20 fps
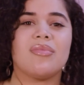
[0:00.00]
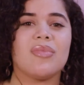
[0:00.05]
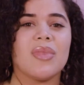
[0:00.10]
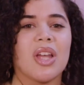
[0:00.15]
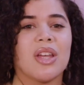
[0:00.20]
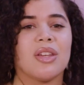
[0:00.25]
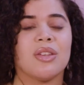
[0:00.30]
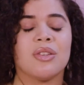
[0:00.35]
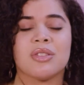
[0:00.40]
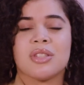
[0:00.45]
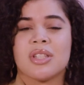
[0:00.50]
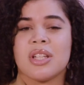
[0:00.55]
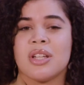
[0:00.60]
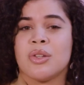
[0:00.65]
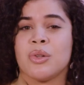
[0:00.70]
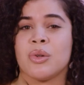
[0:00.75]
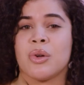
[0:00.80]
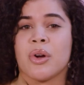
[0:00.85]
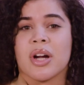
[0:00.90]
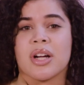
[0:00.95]
you'll see
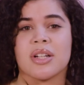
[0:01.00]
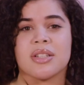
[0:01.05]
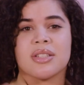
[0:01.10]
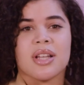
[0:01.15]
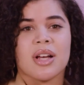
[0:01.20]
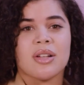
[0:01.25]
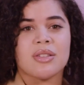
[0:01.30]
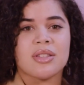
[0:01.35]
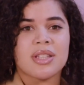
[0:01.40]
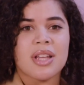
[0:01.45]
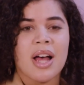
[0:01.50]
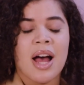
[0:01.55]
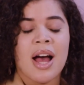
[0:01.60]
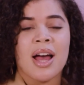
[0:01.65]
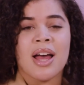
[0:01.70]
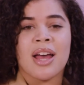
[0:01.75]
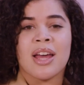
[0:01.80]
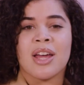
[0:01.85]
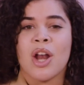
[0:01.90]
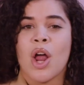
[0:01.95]
New Yorkers
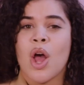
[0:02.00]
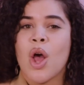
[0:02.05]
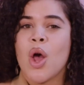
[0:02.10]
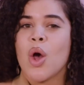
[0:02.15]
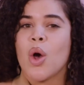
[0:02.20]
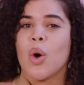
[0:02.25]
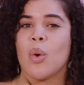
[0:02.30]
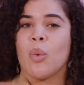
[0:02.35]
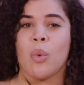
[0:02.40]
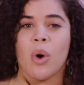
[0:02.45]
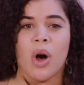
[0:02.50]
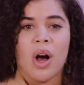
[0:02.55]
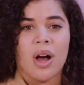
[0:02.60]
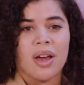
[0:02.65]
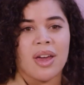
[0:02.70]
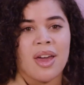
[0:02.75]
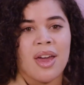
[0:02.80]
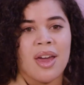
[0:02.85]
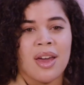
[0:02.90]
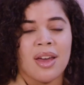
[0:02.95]
outside,
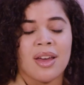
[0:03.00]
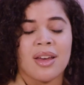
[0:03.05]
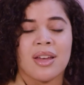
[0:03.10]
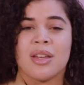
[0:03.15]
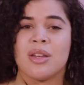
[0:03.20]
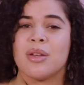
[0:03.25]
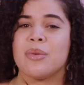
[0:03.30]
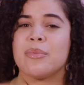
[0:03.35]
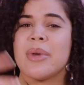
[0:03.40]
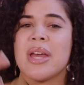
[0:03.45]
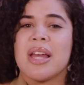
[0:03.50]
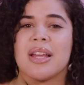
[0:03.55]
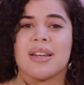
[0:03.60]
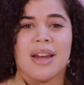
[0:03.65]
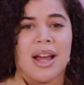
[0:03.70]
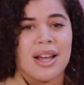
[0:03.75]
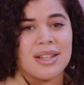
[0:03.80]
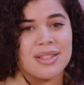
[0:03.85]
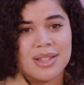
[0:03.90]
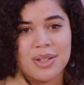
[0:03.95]
walking, being
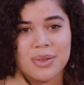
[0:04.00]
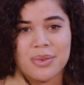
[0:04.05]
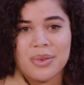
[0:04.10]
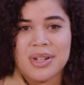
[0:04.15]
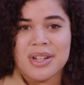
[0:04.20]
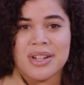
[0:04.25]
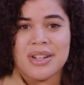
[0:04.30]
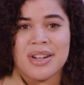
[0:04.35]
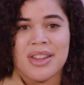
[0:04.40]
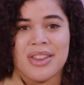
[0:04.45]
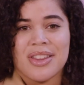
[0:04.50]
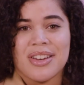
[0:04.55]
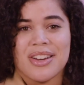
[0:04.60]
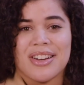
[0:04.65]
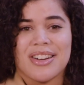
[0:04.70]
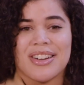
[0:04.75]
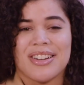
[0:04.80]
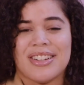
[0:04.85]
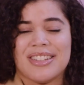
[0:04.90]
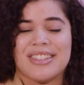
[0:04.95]
nice to one
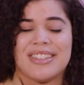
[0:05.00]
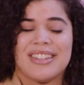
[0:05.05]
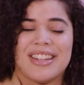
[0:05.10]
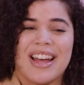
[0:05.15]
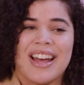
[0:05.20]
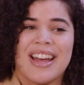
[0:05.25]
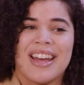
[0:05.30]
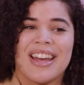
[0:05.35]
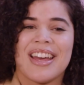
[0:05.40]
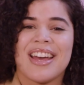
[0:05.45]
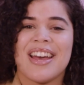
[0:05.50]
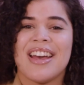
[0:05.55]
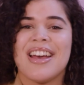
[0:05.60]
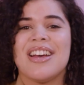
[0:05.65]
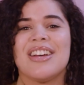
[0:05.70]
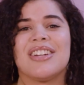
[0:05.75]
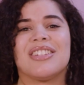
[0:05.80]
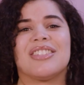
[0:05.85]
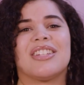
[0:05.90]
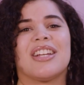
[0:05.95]
another, like
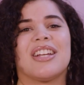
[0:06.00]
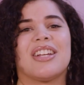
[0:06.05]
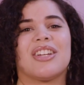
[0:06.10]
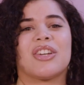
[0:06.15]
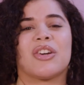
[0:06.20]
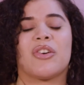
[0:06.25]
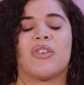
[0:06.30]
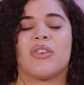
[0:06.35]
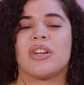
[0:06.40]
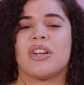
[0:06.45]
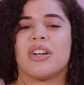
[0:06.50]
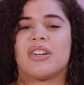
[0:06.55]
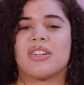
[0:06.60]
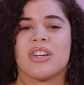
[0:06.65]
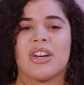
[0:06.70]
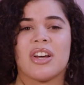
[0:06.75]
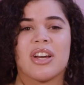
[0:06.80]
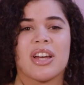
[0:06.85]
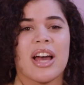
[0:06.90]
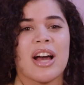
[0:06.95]
going on
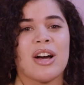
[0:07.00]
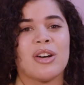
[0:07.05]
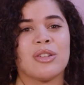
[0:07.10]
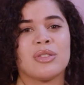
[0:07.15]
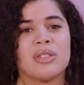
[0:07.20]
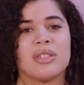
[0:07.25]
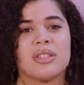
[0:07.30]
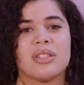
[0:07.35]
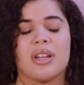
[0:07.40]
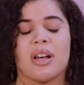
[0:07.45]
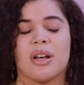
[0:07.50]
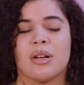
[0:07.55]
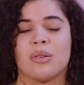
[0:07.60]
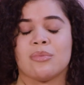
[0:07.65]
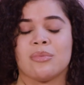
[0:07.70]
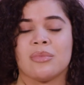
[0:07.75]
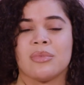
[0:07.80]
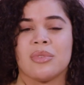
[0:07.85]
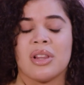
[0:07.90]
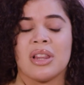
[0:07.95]
cookouts,
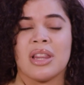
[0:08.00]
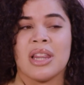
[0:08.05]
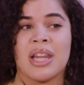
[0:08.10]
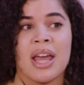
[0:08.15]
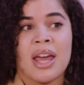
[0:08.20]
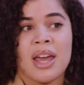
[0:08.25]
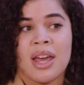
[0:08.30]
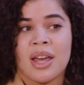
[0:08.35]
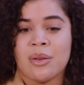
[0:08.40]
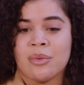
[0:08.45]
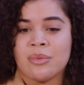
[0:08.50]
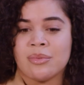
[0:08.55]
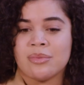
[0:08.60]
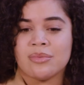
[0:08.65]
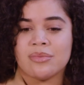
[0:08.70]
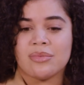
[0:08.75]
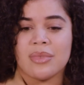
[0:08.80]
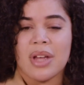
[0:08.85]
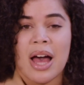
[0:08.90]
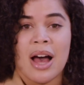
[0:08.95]
laying
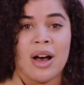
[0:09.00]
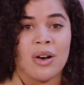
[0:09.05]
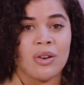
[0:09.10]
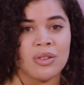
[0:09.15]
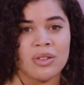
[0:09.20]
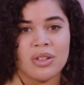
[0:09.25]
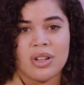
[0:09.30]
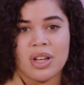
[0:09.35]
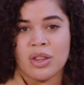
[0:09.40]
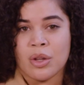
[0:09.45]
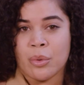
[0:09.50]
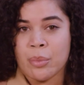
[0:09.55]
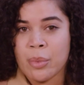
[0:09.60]
out in the